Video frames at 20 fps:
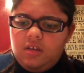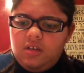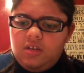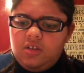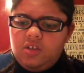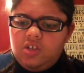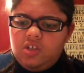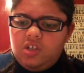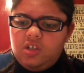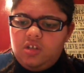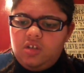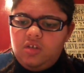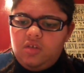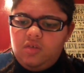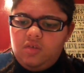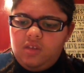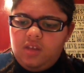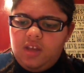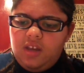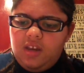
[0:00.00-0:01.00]
She
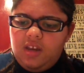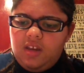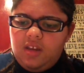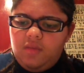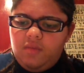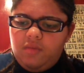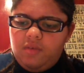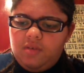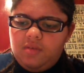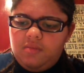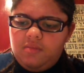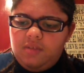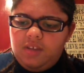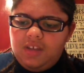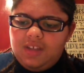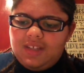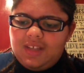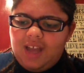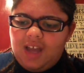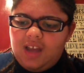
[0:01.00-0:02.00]
knew that it wouldn't
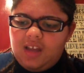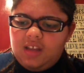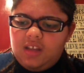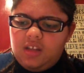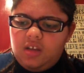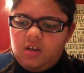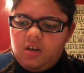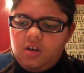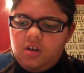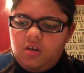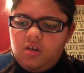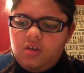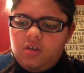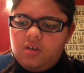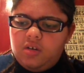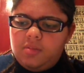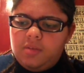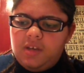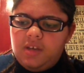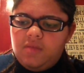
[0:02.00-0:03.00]
exactly hurt
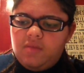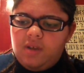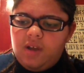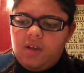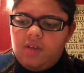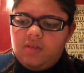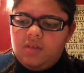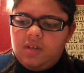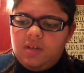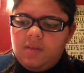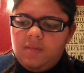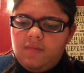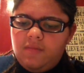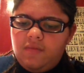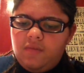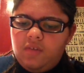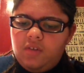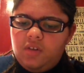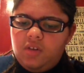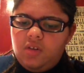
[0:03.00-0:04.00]
her to be around him
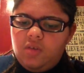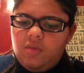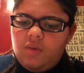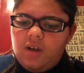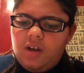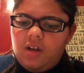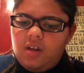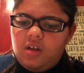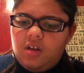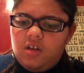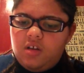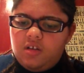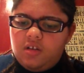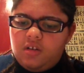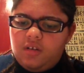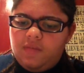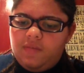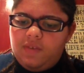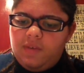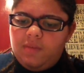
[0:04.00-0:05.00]
for a little while longer
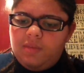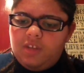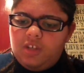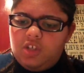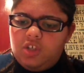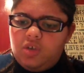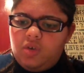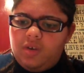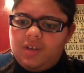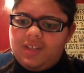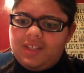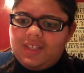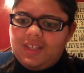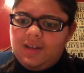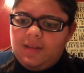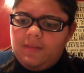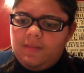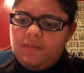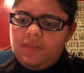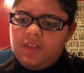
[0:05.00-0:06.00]
if given the
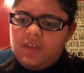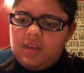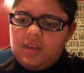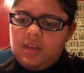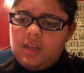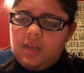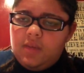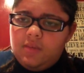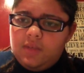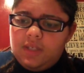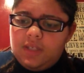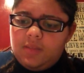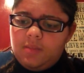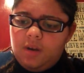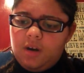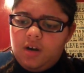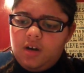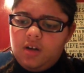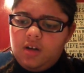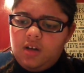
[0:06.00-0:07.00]
choice. He was
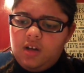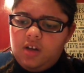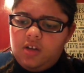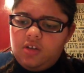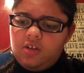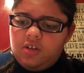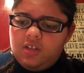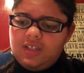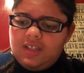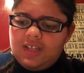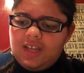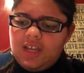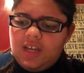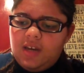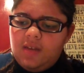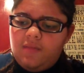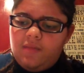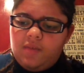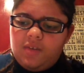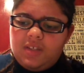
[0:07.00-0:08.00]
smart,
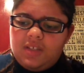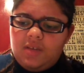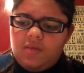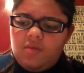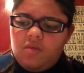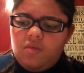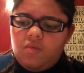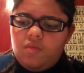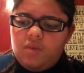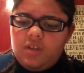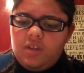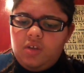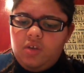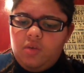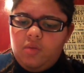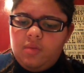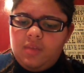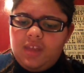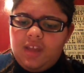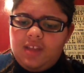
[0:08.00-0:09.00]
understanding for someone with
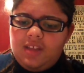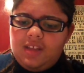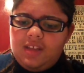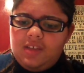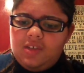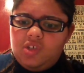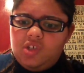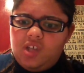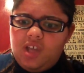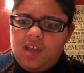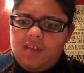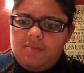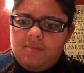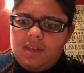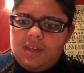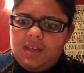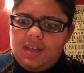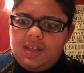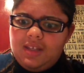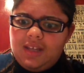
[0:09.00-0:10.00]
or without the
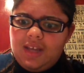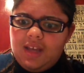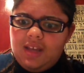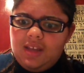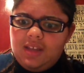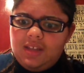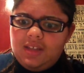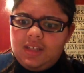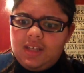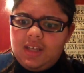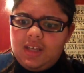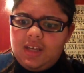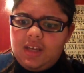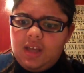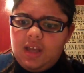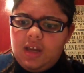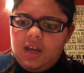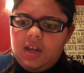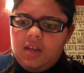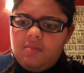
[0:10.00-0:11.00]
enchantment, talented,
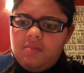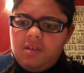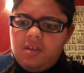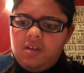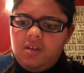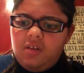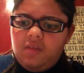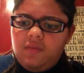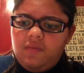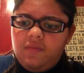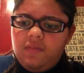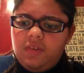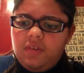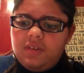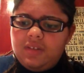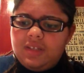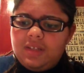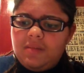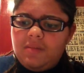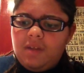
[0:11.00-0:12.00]
and he made her feel
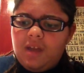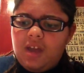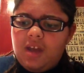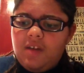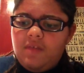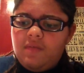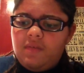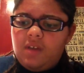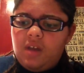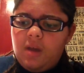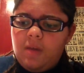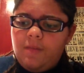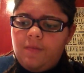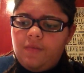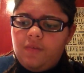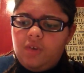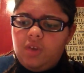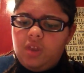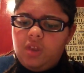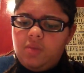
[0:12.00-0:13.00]
some kind of
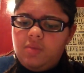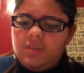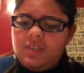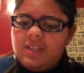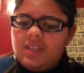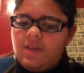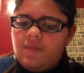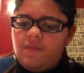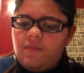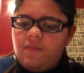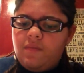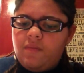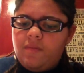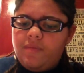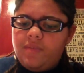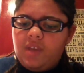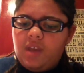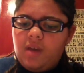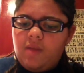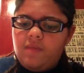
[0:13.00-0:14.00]
comfort that was different
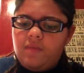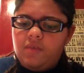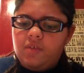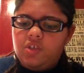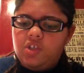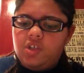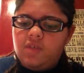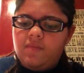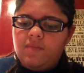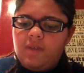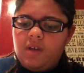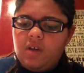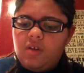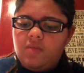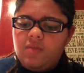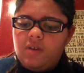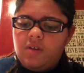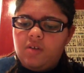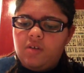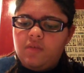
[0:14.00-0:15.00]
from the comfort she felt
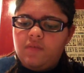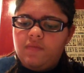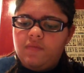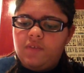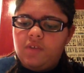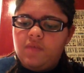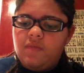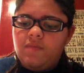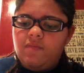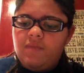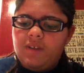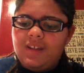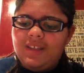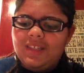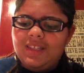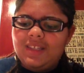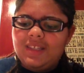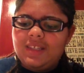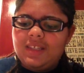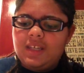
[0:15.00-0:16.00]
around her few
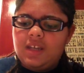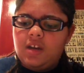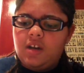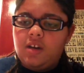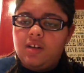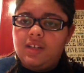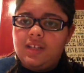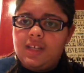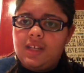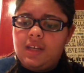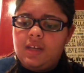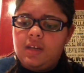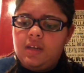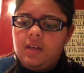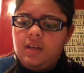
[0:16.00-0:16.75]
friends in Sea Hardeen.